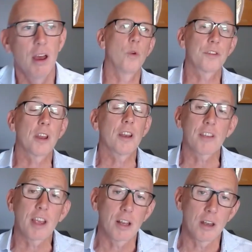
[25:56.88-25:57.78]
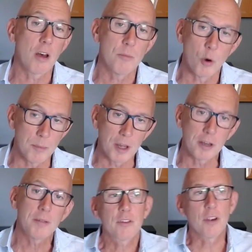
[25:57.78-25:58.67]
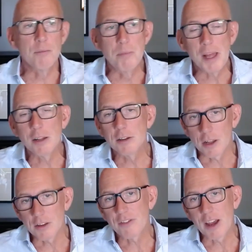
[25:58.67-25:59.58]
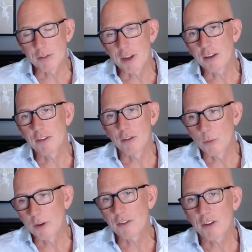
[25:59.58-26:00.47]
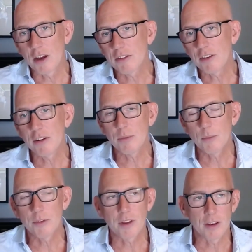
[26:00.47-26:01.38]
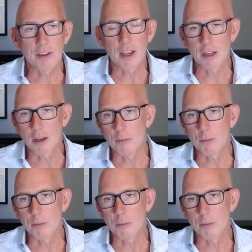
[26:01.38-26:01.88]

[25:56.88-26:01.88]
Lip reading: was going to take a lot more money. To build on the foundations we'd started was going to take a